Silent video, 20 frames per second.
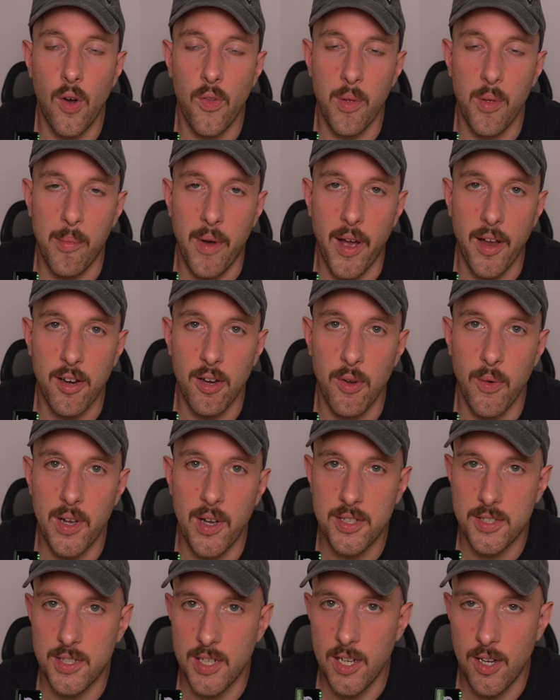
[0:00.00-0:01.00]
the micro
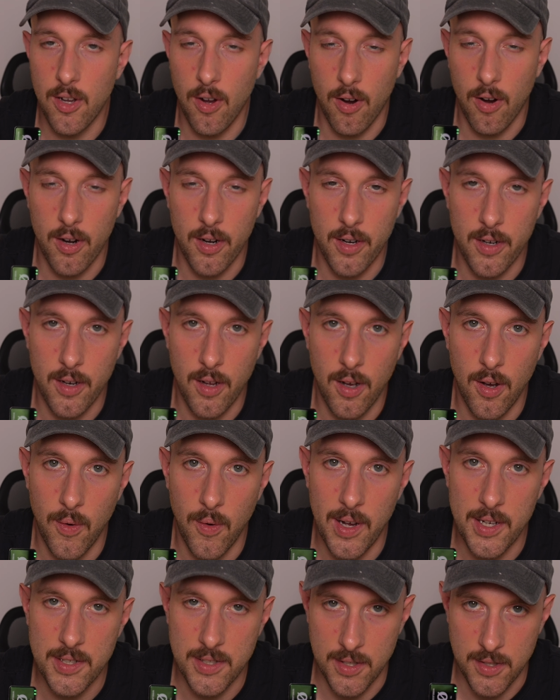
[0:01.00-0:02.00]
SD card
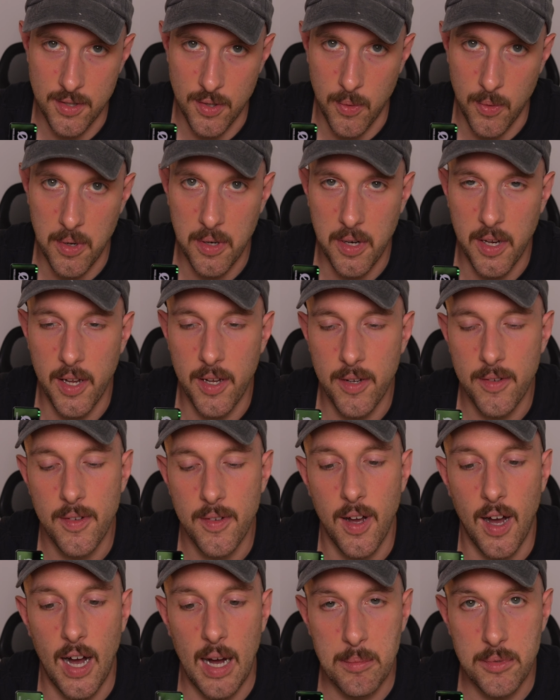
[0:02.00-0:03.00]
OS isn't working.
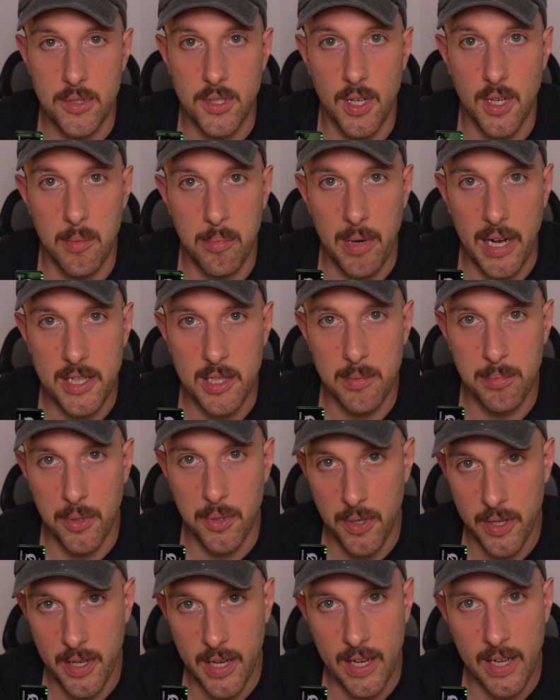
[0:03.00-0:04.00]
I'm just gonna bite the
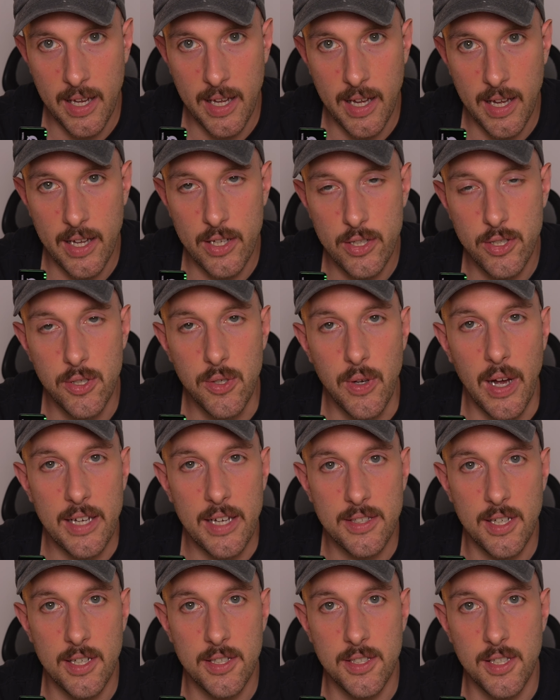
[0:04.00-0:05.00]
bullet and get 2
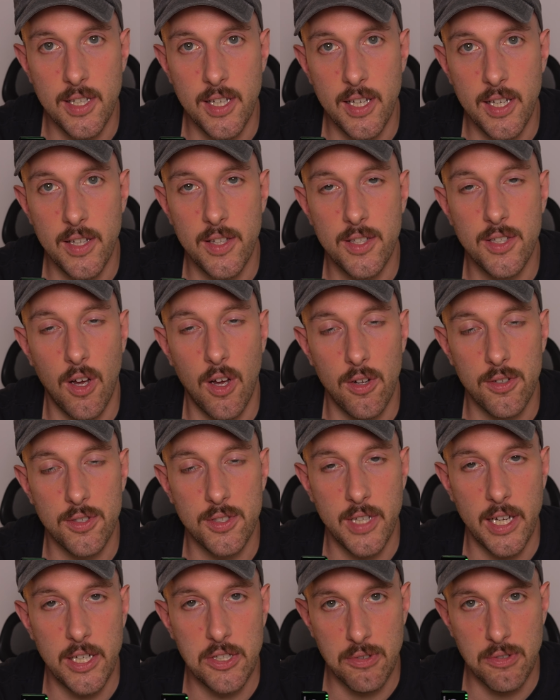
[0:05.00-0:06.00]
SSD solid
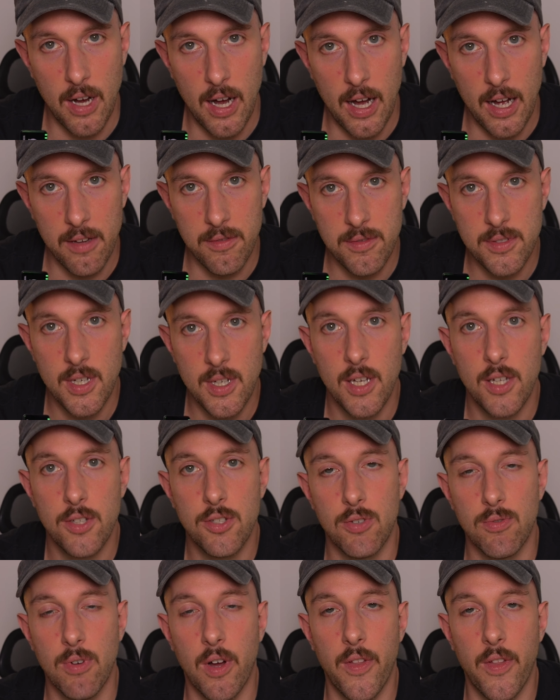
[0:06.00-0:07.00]
state drives
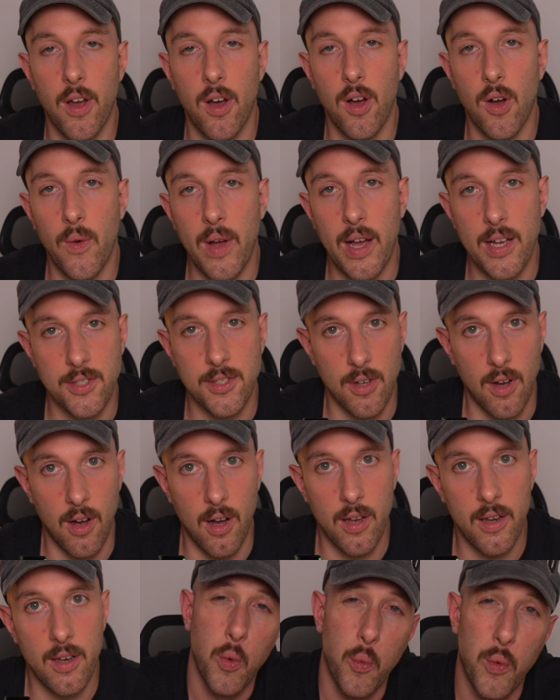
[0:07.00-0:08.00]
to run the OS
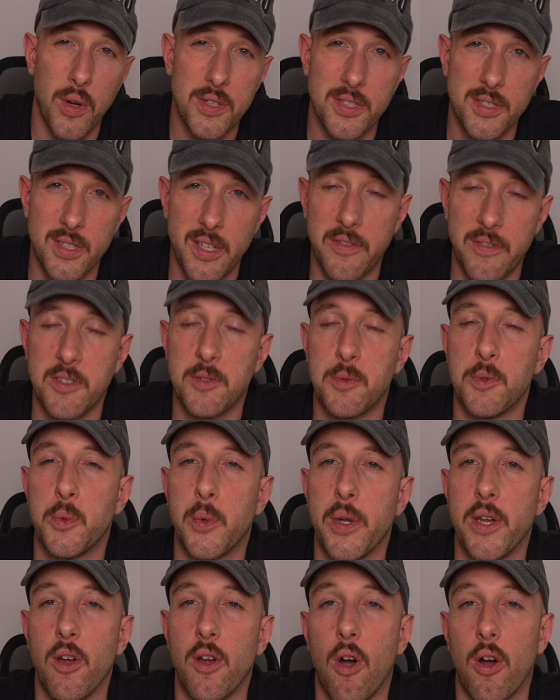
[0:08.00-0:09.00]
on. What's the difference
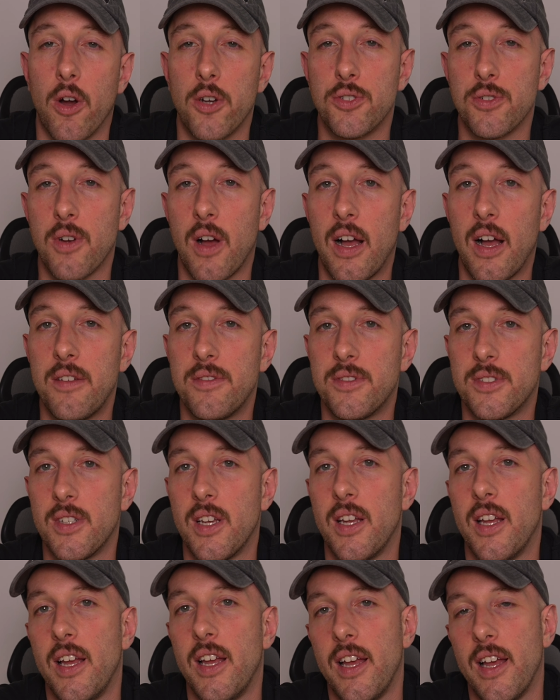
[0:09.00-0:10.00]
between hard drives
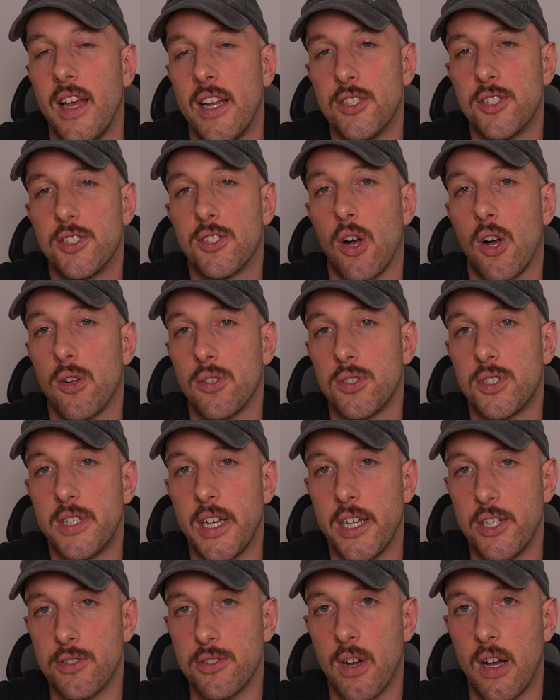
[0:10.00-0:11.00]
and solid
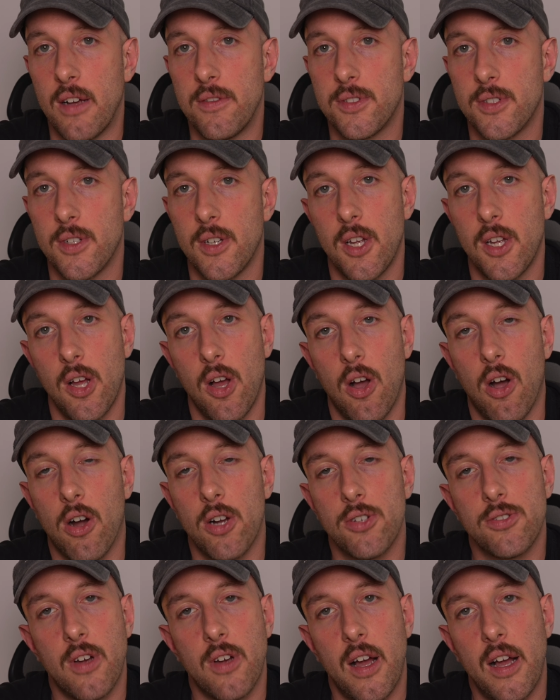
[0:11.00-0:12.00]
state drives?
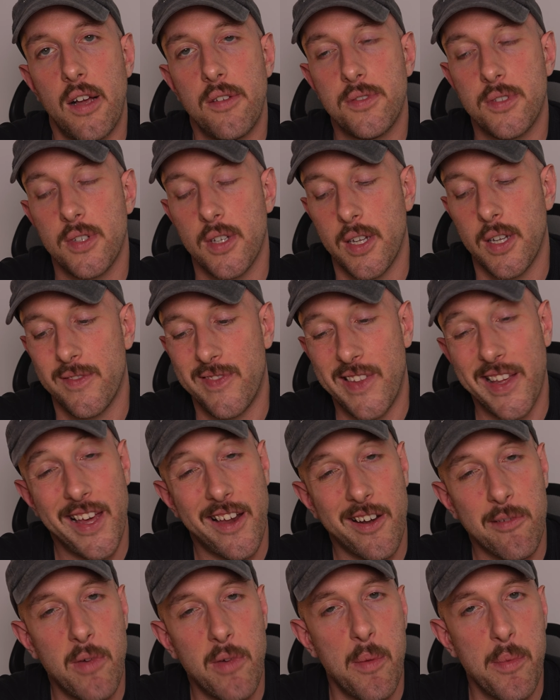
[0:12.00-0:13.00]
Hard drives, they kind
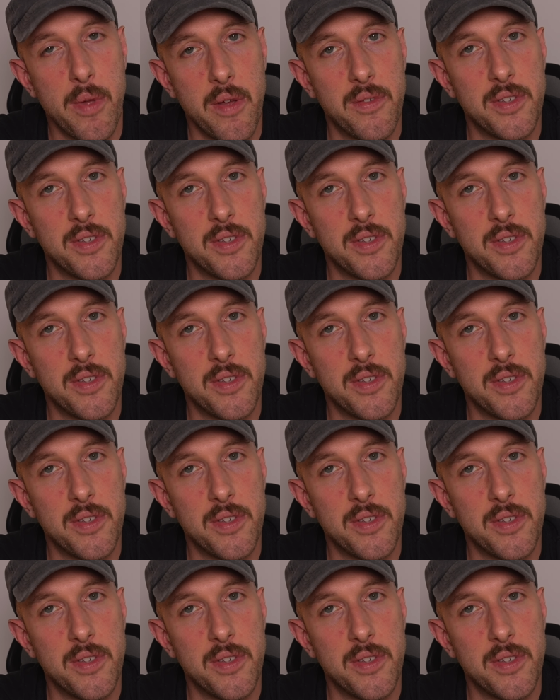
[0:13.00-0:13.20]
of remind me of